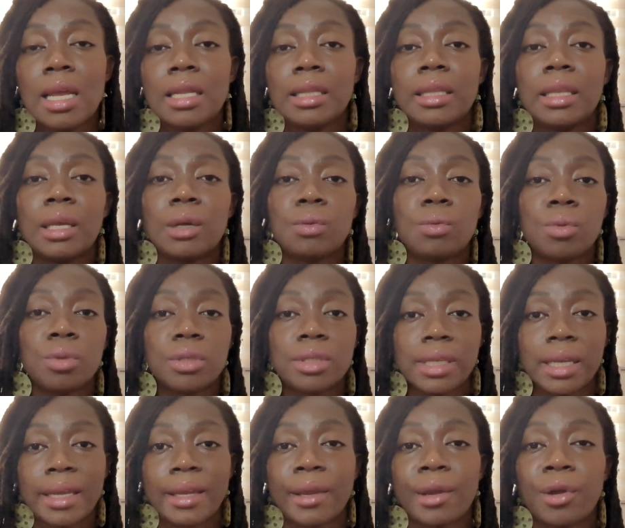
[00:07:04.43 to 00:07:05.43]
They will
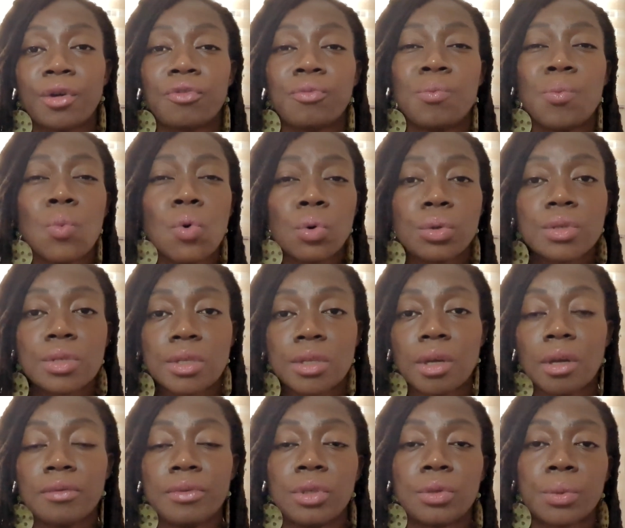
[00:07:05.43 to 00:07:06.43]
take care of most
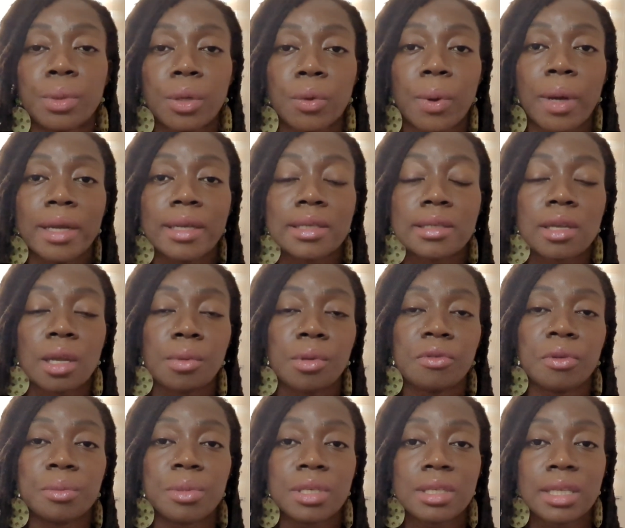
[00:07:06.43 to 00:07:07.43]
of the requests coming
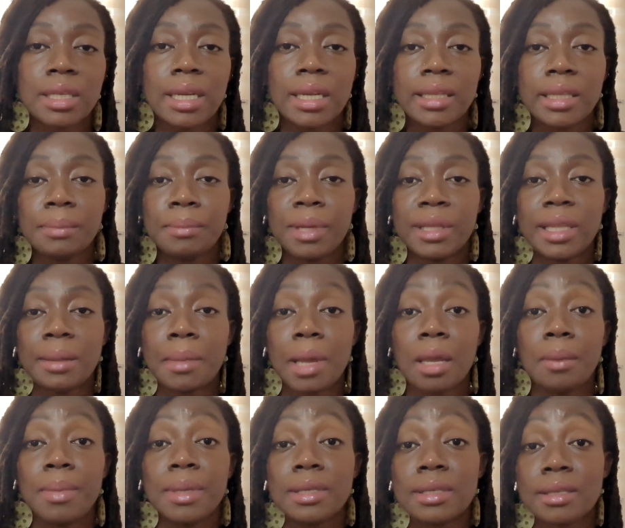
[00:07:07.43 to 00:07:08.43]
from the tenant, but there
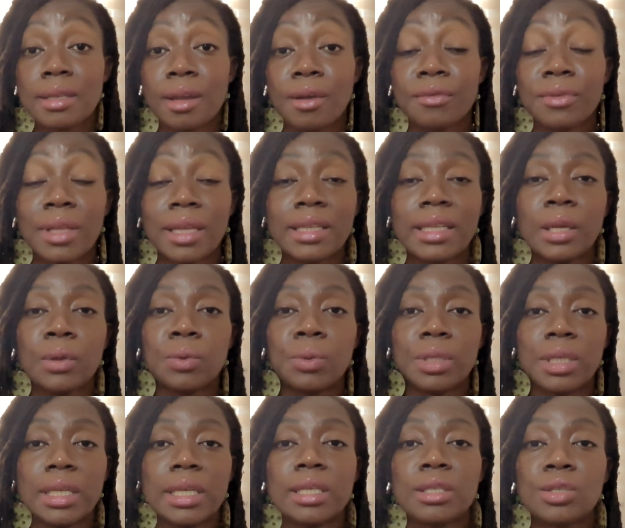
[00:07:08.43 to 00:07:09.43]
might be stuff that they will
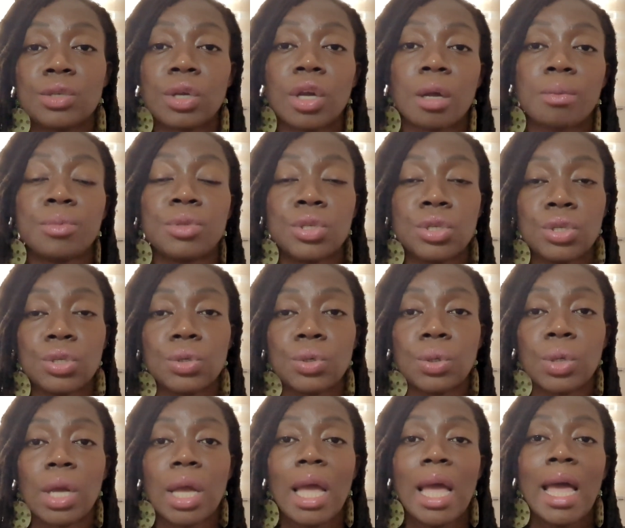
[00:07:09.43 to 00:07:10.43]
need to come to you
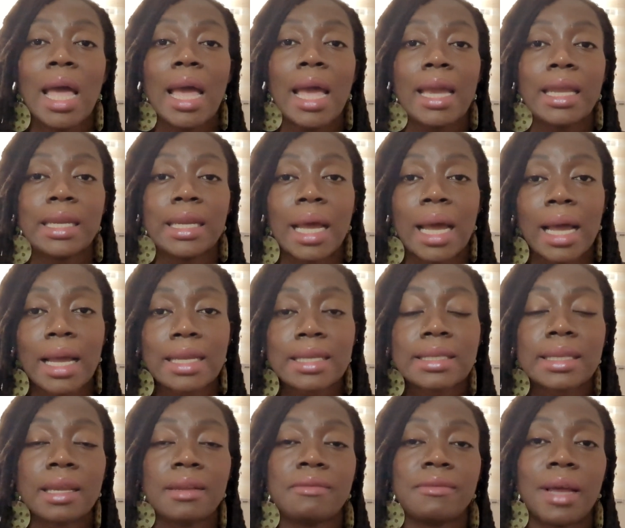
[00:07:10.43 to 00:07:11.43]
and
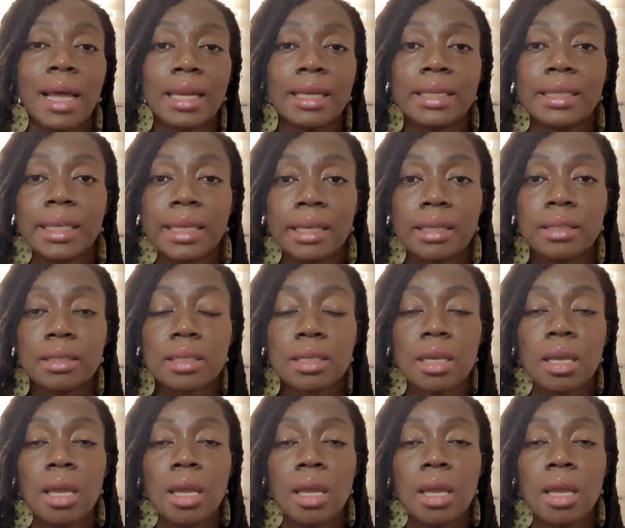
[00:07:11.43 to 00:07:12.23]
ask and validate